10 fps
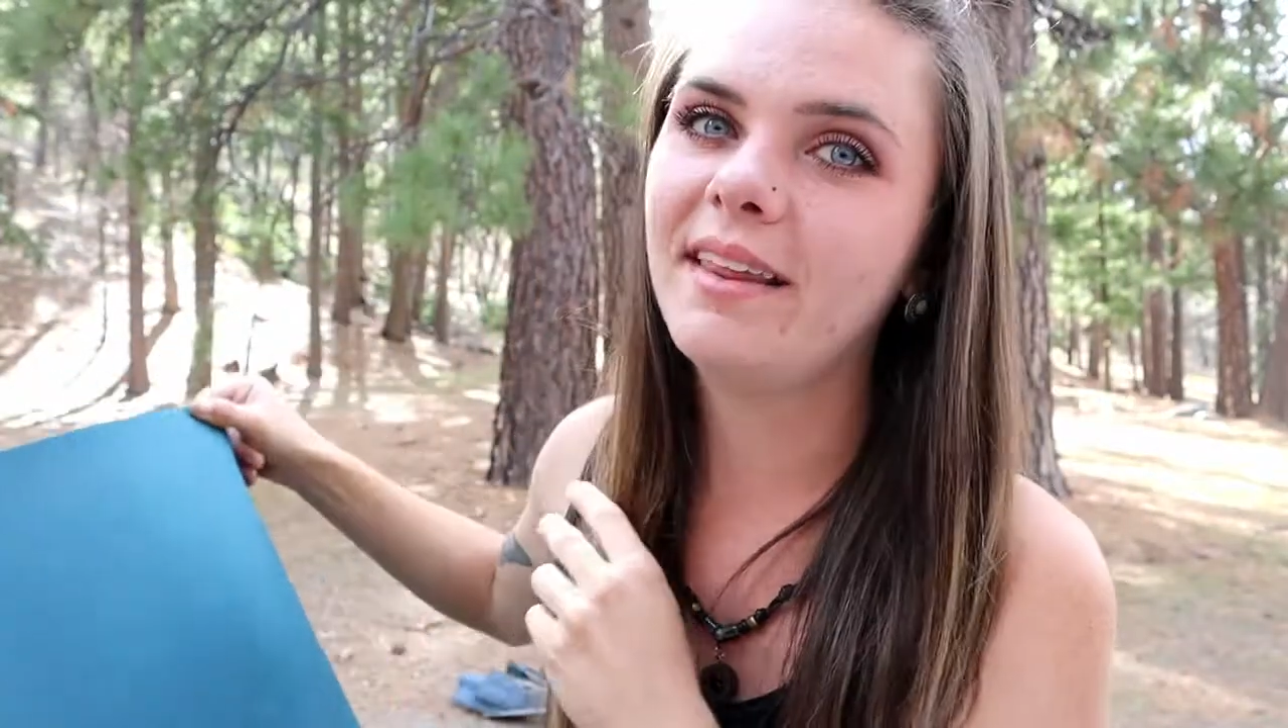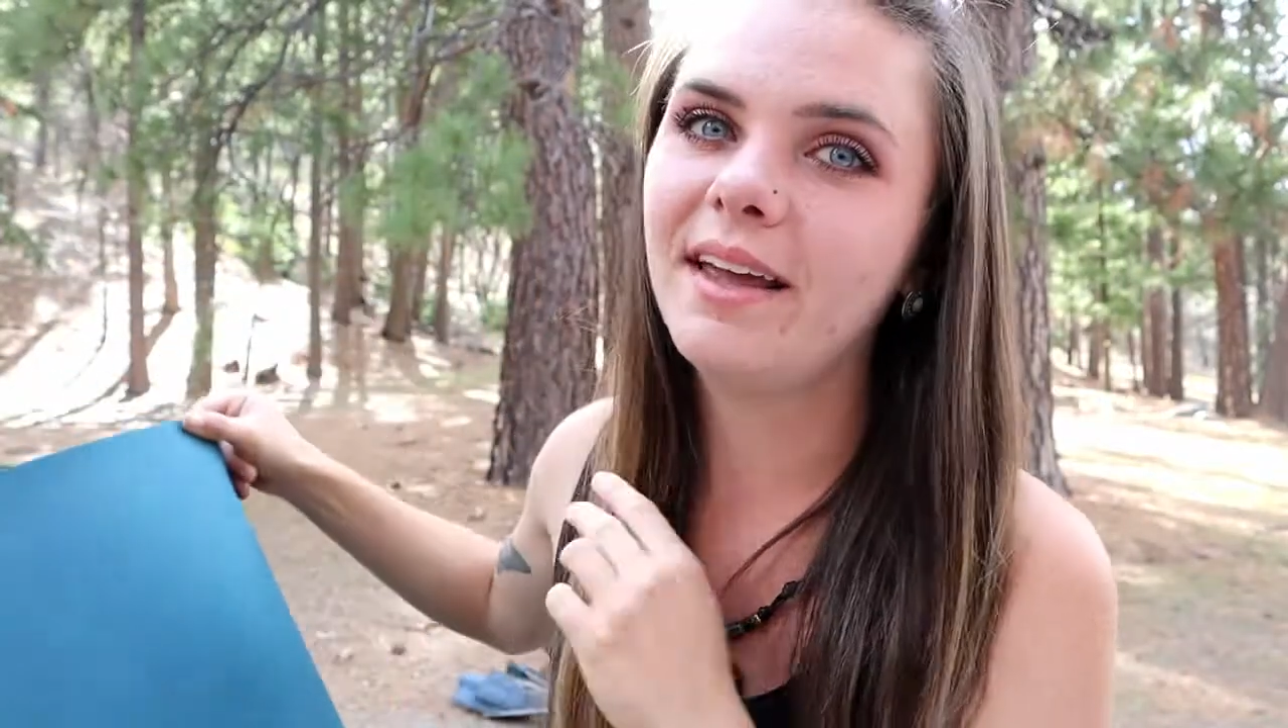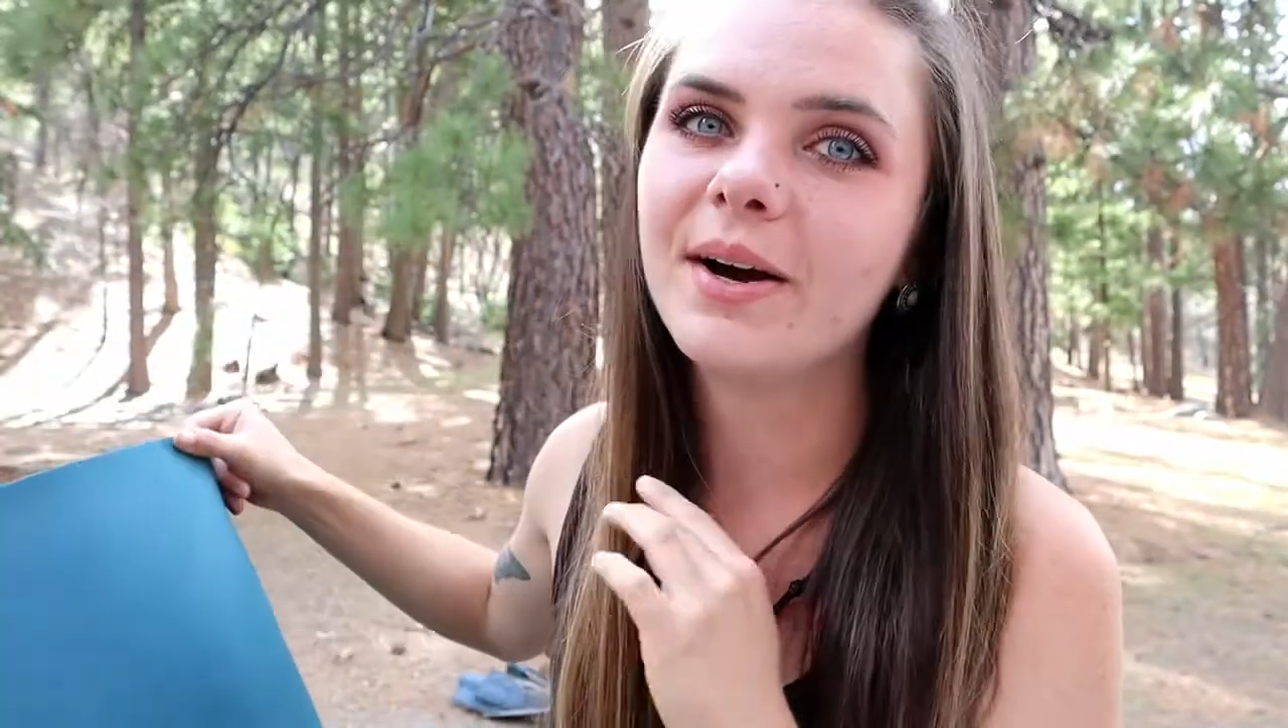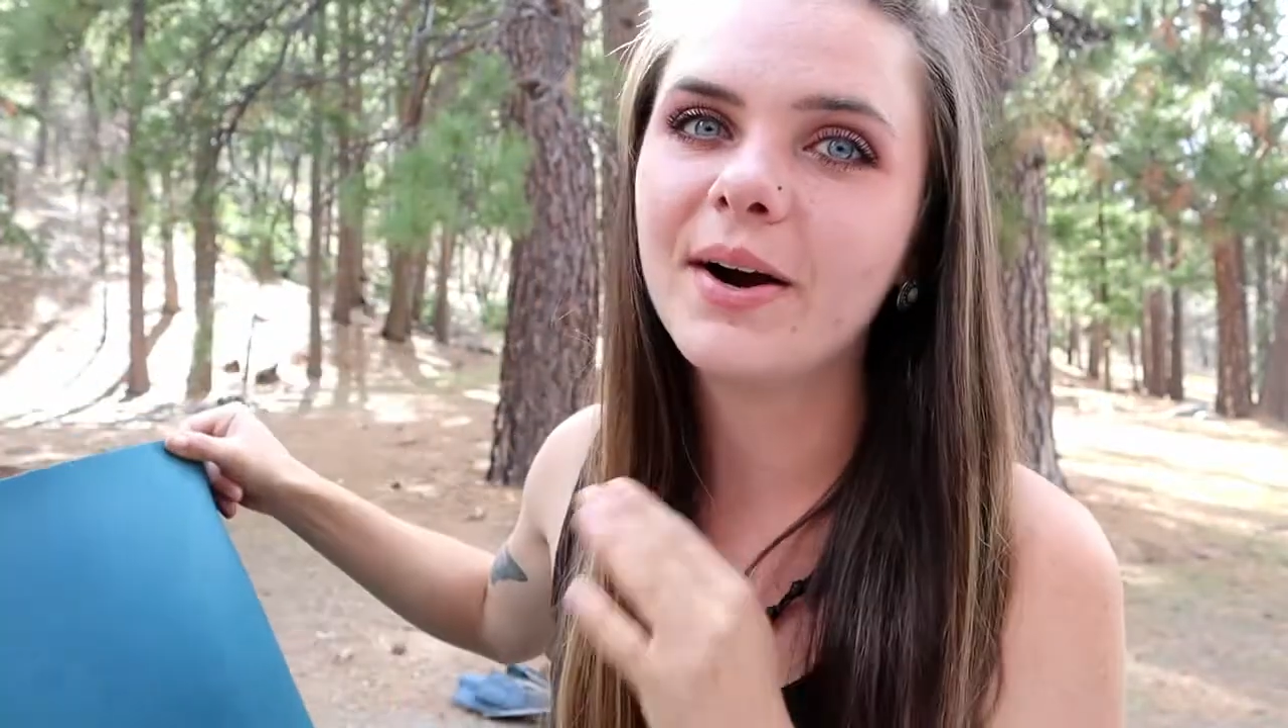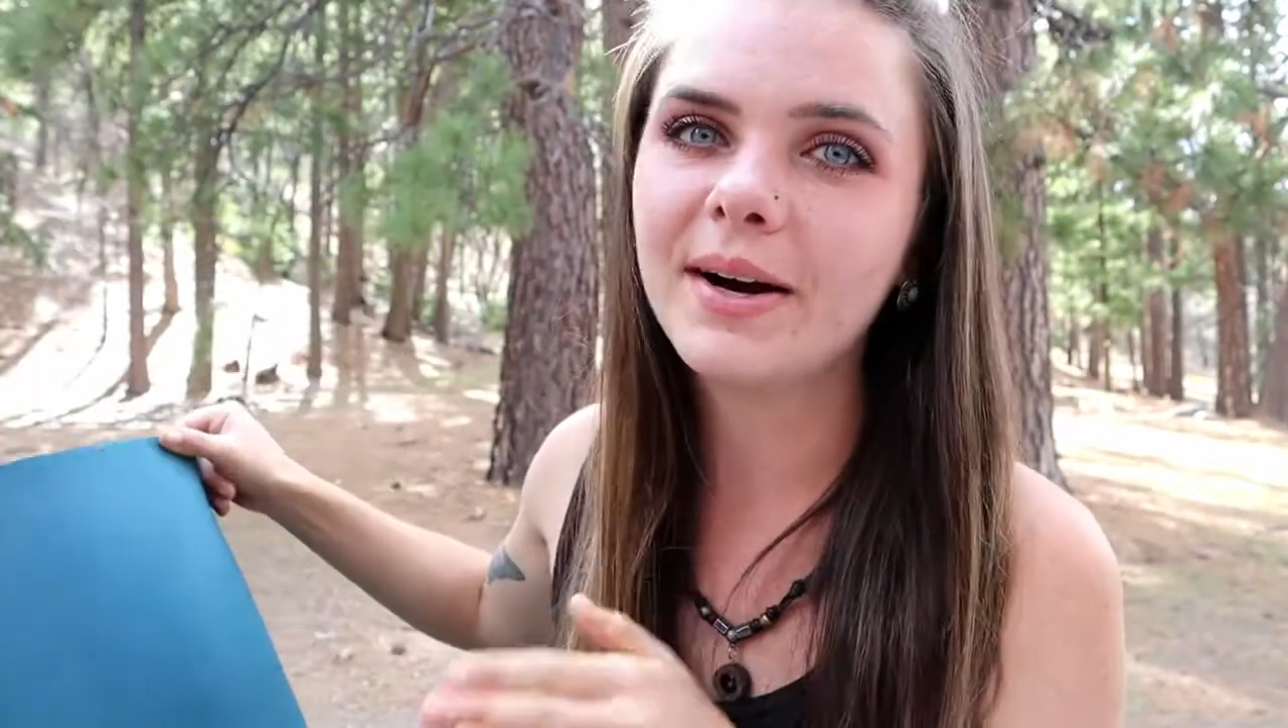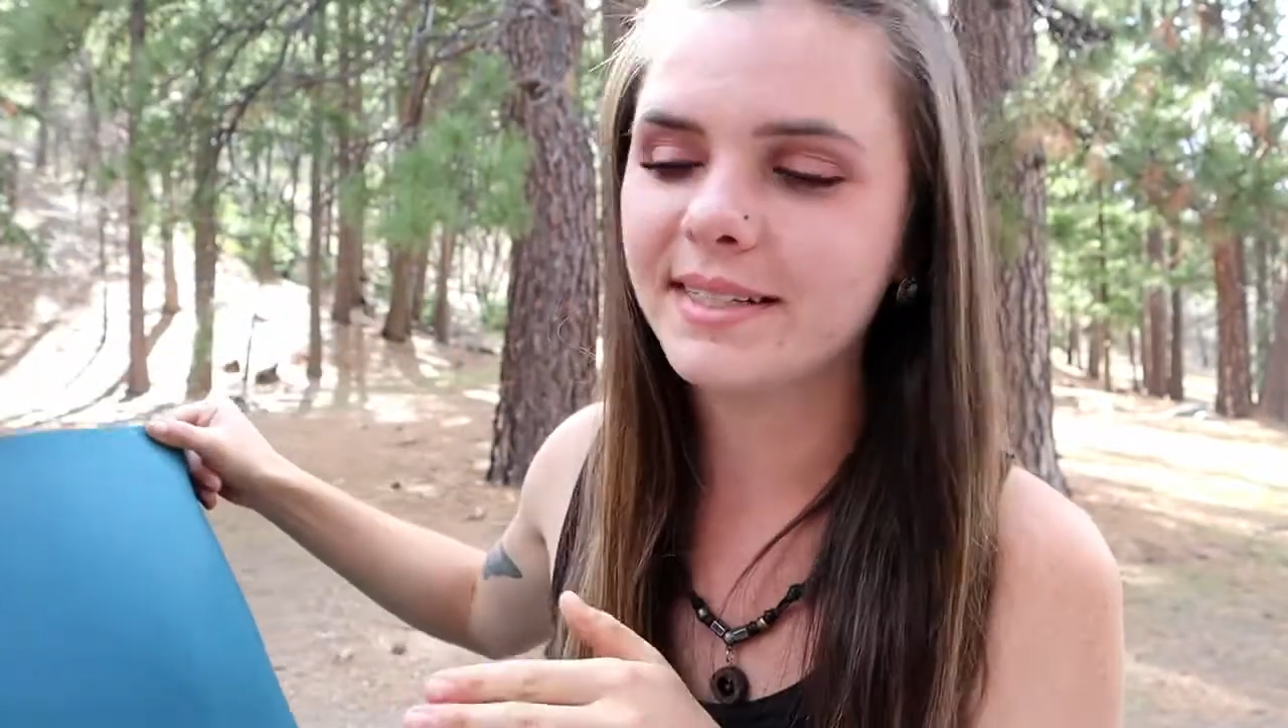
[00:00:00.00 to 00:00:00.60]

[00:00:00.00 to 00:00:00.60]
and they are